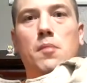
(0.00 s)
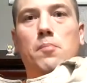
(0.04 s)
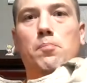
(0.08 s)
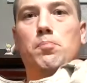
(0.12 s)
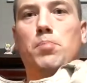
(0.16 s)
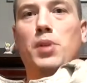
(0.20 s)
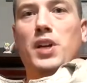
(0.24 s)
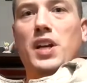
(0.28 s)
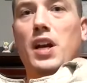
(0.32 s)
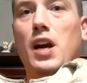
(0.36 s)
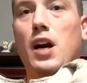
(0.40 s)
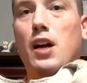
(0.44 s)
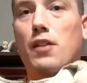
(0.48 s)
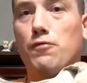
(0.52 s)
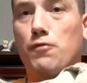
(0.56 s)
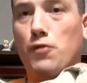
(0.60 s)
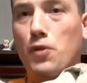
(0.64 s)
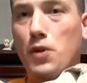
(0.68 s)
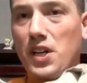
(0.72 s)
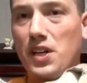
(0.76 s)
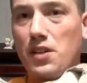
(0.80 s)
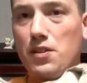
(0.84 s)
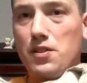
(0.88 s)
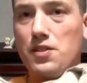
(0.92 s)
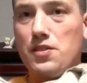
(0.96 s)
Putting on
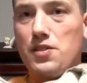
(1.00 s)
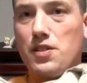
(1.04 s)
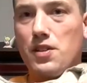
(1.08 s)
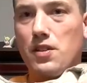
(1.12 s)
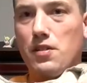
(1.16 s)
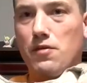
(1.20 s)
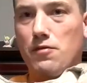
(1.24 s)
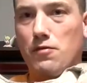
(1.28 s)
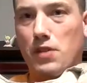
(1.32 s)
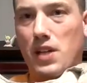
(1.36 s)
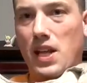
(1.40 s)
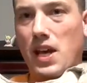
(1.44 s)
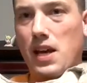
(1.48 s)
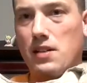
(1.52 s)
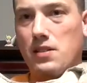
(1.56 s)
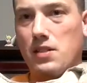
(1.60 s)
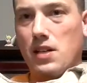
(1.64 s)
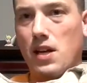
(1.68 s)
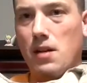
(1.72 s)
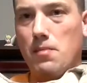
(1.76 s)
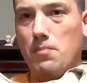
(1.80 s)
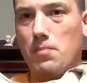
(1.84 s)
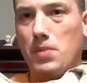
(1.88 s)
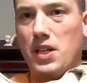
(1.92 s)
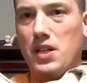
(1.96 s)
voiders for that
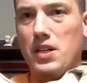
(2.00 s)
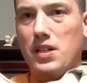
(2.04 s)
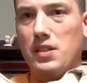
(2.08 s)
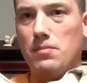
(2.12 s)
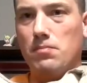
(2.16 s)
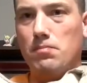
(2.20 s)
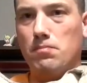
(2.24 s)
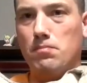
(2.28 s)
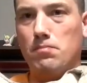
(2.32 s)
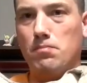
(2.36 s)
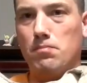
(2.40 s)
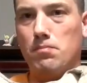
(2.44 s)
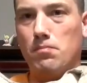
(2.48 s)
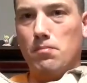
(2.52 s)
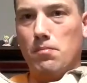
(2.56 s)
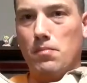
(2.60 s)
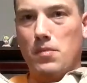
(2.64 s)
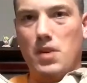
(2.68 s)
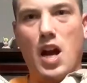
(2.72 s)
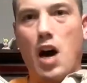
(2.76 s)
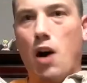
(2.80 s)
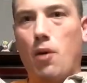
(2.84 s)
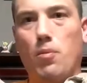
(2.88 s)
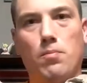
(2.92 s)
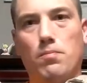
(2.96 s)
time period?
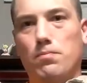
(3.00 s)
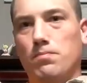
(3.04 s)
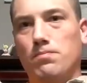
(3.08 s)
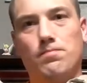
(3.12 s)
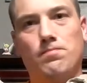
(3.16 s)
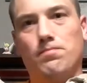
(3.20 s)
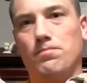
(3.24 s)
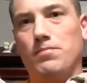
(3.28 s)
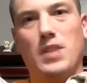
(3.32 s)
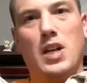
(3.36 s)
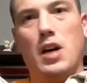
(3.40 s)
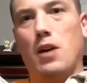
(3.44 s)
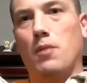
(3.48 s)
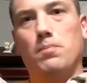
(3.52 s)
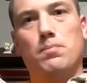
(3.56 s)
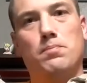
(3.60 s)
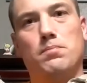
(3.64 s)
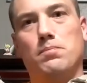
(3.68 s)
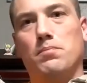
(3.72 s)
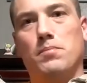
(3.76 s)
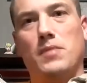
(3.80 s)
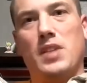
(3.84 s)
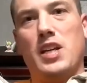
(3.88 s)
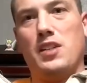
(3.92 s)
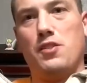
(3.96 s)
No,
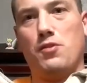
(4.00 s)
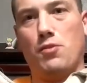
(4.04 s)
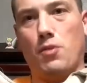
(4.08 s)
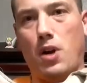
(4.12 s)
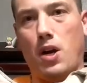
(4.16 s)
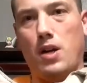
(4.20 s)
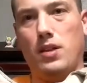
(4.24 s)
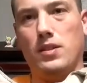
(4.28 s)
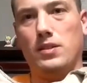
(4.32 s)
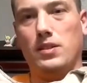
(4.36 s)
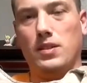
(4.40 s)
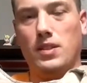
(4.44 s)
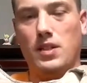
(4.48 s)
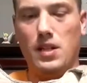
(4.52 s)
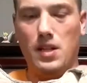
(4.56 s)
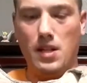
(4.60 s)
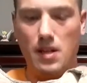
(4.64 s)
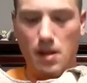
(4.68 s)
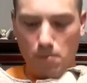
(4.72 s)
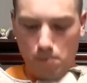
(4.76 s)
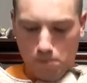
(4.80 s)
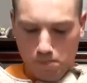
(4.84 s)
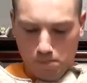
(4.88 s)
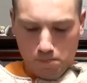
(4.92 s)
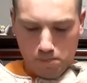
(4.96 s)
that's wrong.
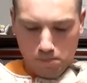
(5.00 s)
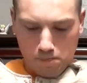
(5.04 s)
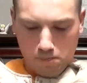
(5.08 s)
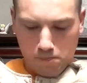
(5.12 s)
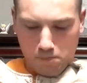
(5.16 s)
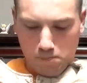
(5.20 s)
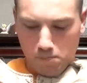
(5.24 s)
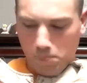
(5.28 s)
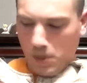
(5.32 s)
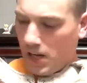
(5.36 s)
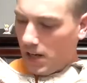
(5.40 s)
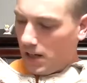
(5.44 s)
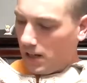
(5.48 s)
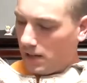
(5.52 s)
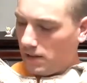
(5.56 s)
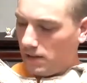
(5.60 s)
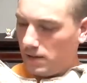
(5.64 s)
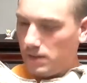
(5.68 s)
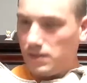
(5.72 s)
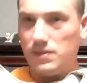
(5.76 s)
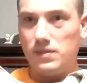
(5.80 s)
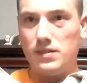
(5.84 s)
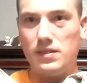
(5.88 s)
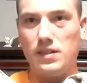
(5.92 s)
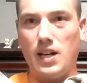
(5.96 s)
But
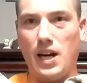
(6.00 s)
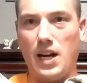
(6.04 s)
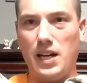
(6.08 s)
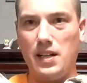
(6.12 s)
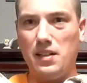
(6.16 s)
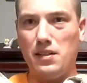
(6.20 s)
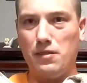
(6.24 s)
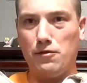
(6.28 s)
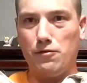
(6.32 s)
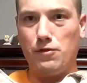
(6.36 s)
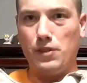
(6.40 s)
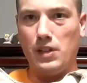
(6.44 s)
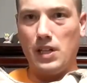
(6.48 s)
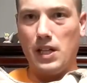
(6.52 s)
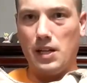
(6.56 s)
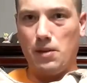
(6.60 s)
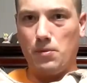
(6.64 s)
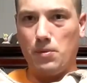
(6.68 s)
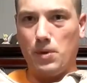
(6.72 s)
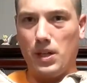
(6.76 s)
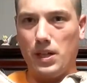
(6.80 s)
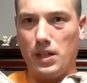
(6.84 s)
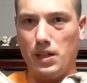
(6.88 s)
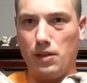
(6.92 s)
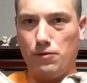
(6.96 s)
I didn't feel like
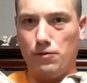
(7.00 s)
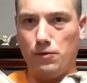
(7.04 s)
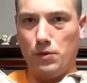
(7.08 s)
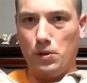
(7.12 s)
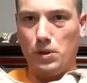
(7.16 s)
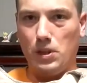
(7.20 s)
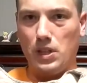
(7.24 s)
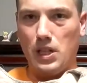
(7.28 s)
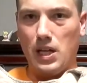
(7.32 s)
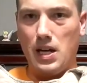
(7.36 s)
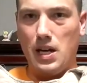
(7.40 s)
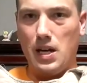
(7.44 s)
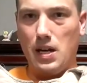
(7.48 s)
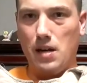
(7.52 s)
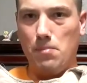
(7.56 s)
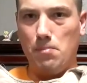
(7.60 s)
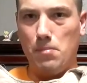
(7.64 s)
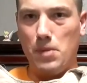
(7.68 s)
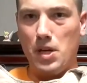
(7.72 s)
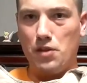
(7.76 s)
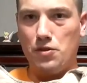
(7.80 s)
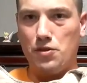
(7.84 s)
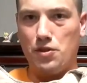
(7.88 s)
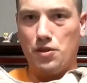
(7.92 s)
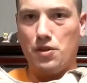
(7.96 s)
wearing a full
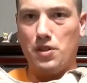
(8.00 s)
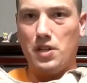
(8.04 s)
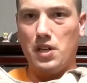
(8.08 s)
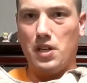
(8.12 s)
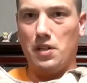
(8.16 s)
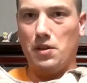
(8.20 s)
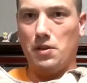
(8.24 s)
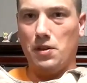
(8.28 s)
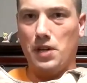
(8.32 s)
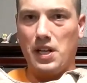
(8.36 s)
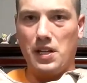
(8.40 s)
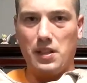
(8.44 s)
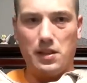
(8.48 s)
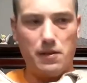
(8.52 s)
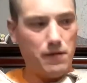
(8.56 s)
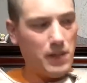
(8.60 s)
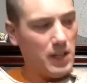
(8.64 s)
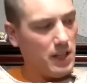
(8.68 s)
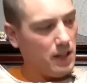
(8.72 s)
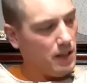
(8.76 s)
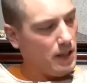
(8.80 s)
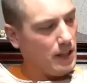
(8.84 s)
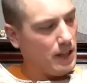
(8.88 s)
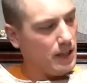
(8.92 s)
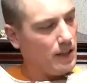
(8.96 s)
mail shirt underneath of
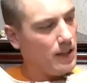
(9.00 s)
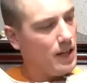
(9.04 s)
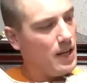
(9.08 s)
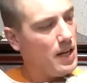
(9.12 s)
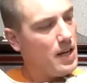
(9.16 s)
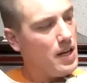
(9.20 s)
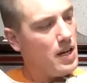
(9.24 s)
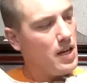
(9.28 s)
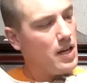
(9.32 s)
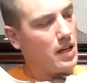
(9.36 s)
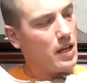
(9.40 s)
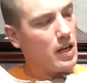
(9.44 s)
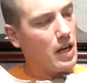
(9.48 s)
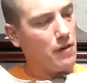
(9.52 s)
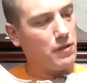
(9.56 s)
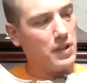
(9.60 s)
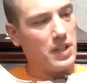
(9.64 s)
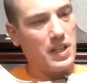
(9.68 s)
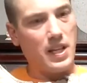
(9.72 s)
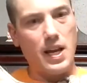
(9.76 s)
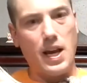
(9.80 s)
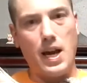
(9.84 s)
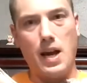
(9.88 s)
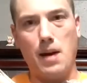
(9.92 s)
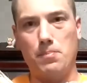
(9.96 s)
it, and it covered
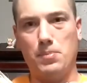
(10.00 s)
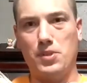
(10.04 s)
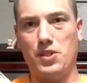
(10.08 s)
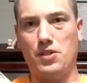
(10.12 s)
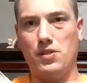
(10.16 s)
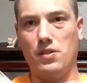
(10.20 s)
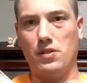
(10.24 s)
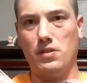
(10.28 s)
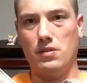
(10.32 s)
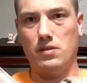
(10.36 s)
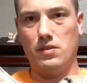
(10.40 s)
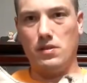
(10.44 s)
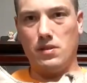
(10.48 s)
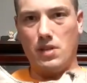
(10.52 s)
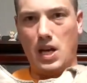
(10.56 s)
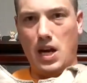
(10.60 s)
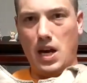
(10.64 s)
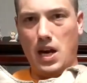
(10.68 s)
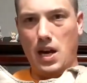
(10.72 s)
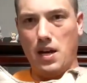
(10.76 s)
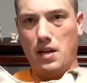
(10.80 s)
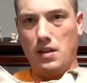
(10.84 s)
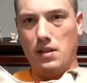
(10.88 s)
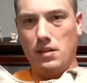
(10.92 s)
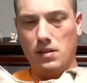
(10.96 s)
the gaps
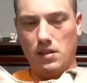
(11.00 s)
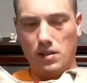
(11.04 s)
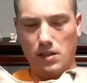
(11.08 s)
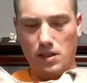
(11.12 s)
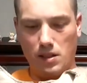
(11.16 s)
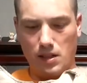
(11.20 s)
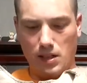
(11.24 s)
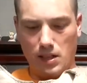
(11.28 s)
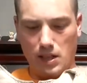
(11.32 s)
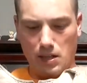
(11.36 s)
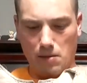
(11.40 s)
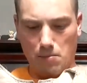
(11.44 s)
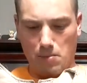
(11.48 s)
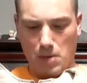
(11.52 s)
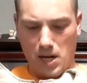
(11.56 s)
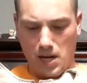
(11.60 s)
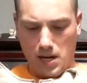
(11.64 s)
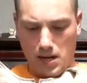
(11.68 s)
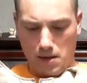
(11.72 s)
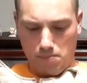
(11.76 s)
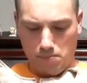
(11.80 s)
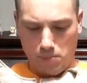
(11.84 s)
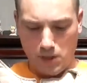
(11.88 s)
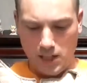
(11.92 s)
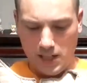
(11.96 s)
in
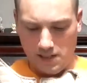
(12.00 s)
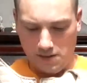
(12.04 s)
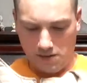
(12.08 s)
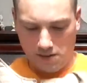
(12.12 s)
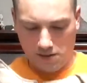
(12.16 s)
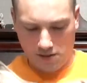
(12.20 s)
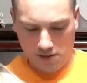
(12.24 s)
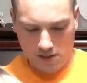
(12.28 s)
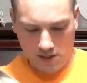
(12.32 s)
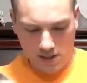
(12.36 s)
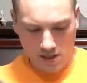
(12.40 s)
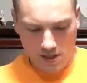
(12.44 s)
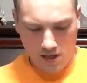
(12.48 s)
my plates.